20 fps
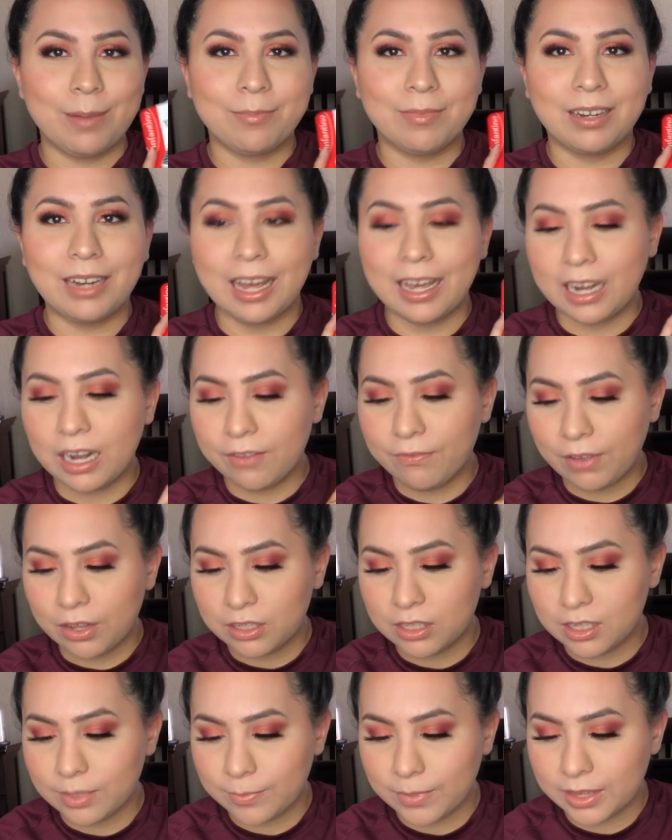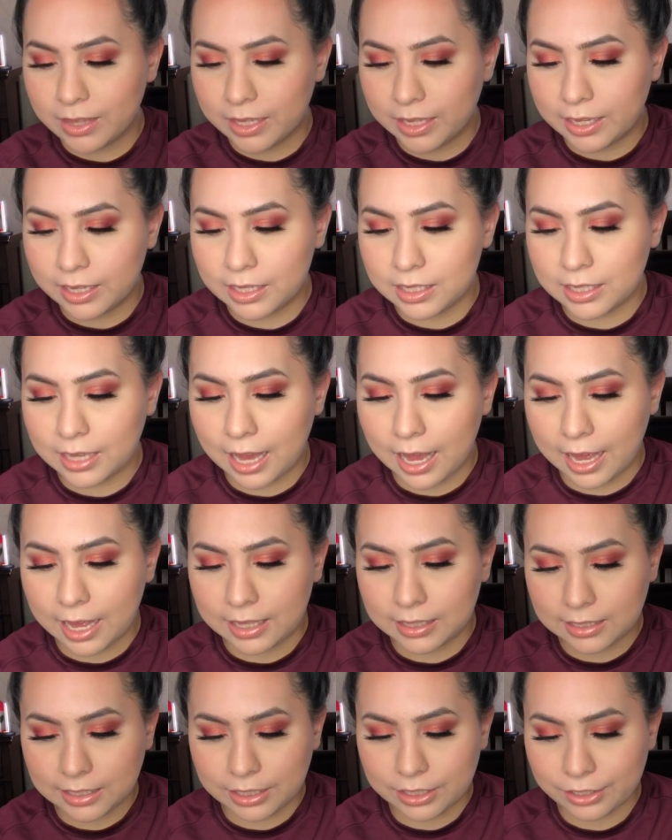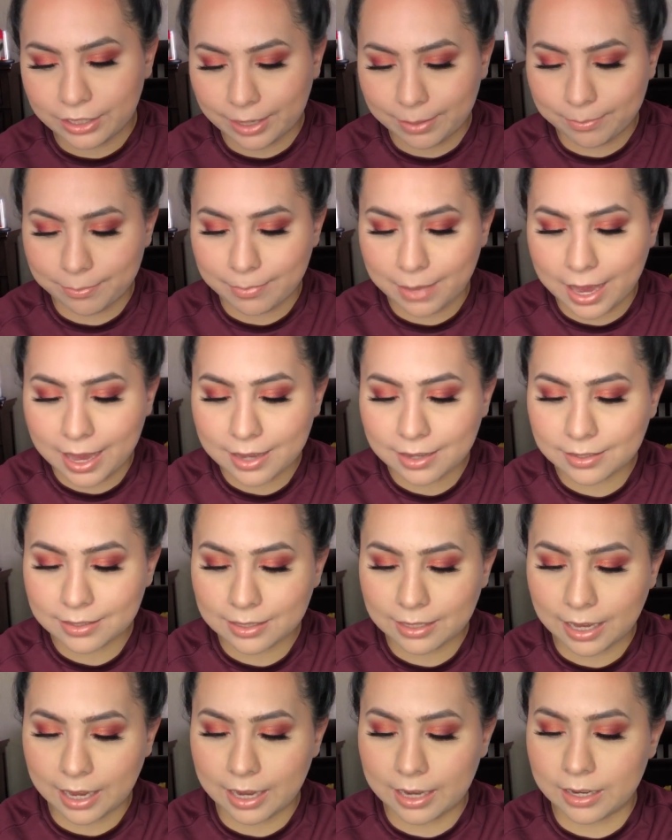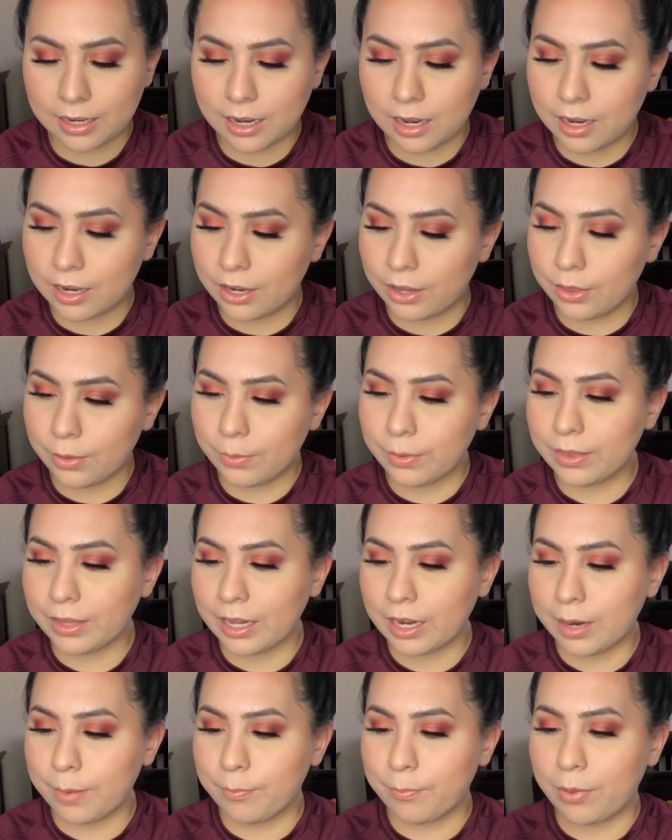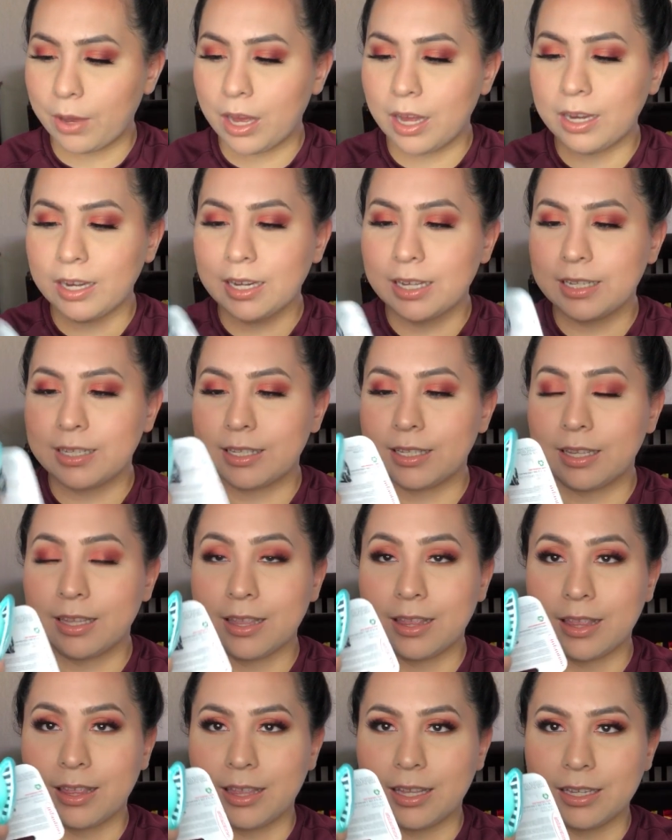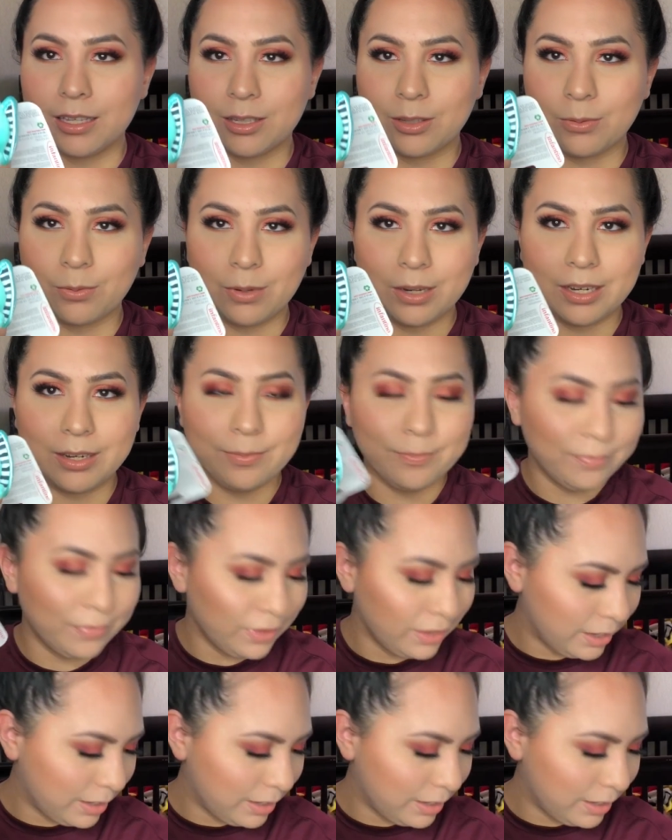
I'm glad I found some of these at TJ Maxx. And another one that I bought is this one.